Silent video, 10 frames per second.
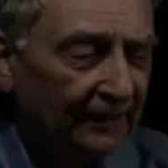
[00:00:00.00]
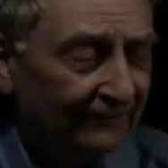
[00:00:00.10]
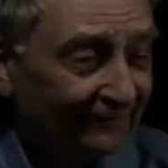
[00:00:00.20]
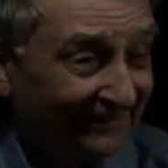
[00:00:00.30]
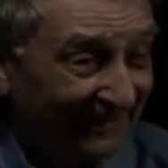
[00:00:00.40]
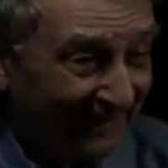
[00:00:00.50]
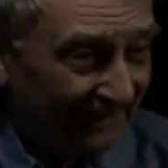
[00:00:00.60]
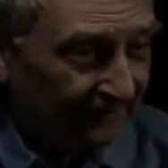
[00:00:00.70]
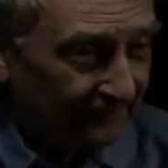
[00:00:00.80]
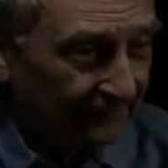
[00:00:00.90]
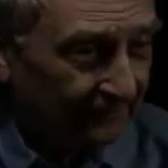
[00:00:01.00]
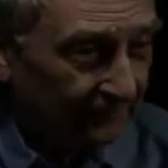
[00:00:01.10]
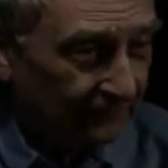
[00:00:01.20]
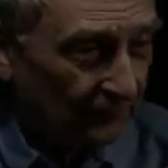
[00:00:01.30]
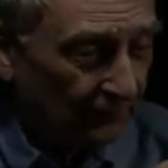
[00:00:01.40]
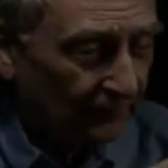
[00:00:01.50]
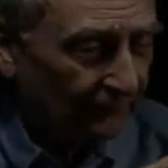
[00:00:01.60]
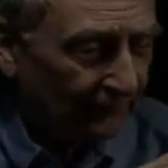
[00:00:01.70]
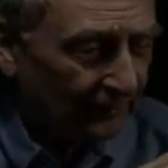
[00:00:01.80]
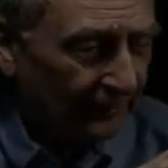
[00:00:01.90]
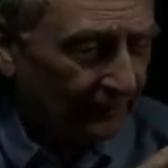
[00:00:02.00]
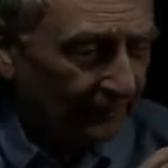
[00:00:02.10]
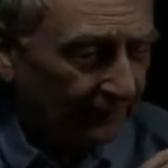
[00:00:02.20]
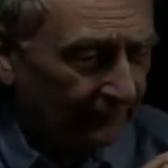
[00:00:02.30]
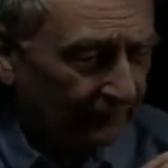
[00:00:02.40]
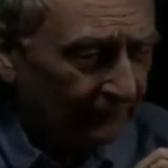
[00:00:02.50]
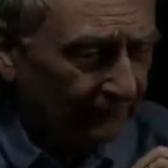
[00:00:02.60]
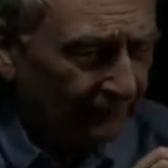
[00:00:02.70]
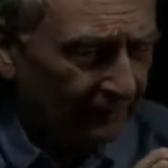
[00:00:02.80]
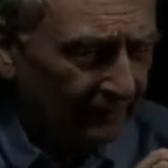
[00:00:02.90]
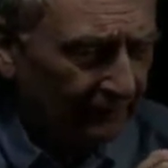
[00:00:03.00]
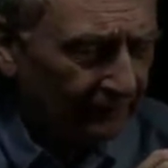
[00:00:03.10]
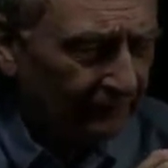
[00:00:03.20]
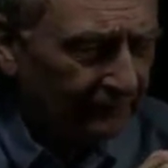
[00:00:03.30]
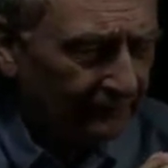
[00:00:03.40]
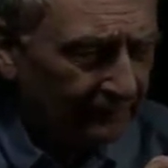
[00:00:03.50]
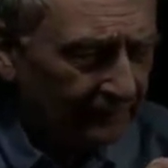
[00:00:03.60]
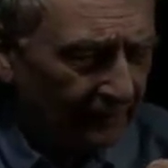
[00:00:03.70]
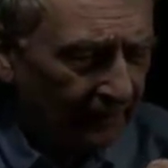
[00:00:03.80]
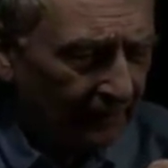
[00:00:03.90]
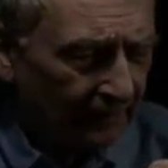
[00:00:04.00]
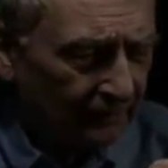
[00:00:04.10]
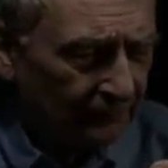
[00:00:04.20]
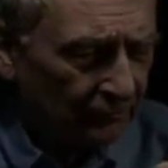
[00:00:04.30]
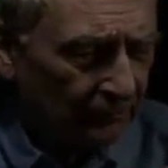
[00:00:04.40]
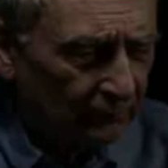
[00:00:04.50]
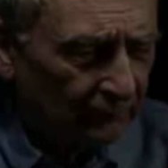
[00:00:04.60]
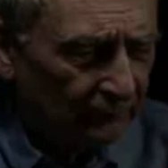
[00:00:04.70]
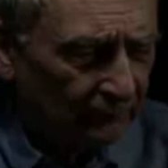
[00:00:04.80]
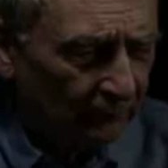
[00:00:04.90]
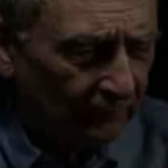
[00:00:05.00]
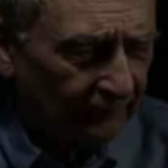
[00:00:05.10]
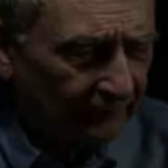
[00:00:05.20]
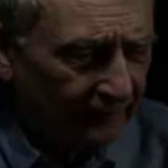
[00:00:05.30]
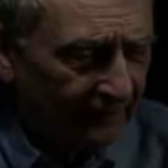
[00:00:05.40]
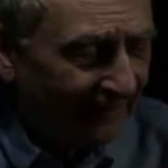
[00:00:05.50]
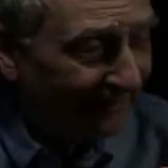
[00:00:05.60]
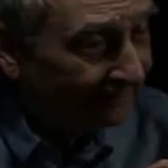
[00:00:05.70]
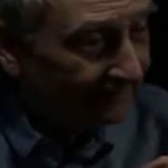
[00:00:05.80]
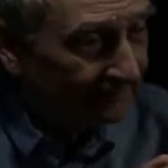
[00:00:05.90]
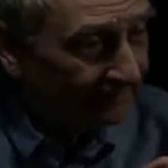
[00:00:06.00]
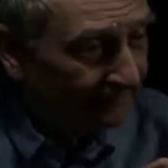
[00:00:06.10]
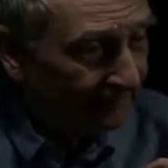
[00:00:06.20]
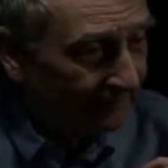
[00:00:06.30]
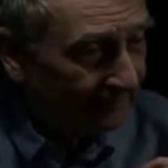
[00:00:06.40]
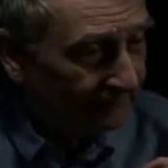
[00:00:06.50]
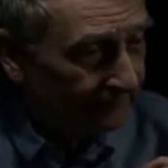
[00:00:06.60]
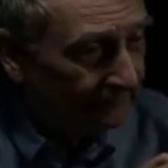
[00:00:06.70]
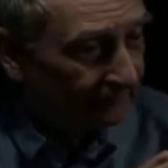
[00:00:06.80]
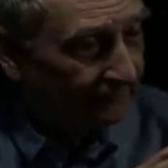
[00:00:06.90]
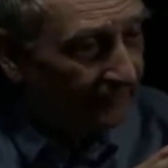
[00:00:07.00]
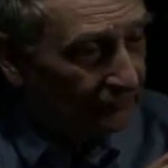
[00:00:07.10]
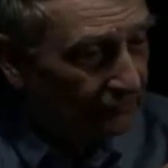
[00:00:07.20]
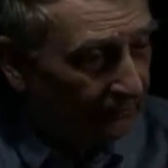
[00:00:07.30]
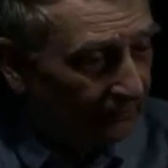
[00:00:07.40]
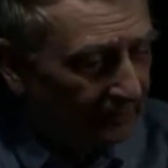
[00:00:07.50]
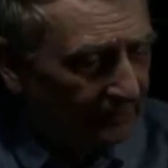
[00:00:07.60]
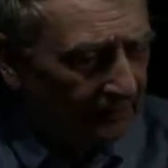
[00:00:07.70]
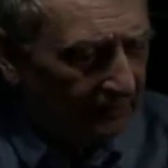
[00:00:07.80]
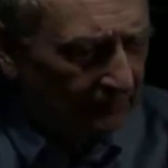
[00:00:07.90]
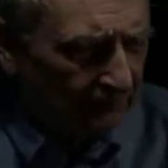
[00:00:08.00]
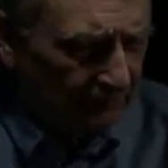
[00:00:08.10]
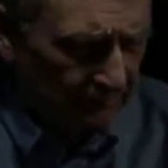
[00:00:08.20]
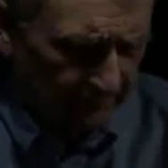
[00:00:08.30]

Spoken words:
aesthetics, of course, this snail shows one of the classic designs of nature, which